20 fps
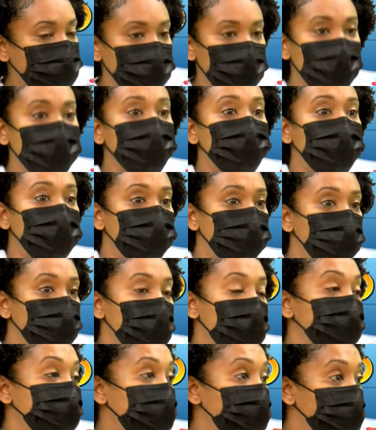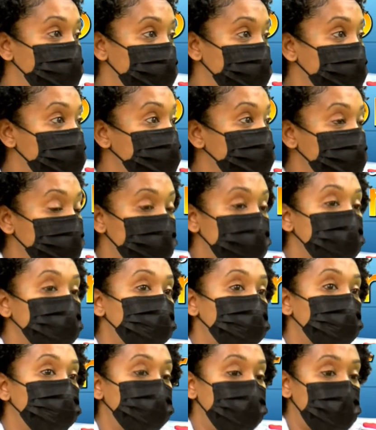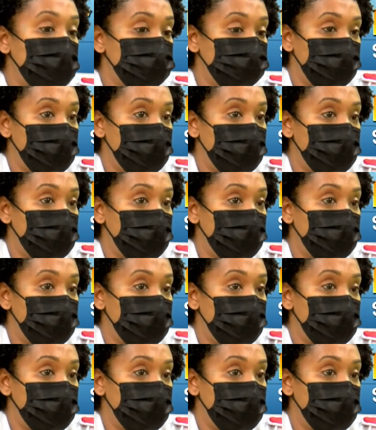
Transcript: and see if you can tolerate that. Sometimes we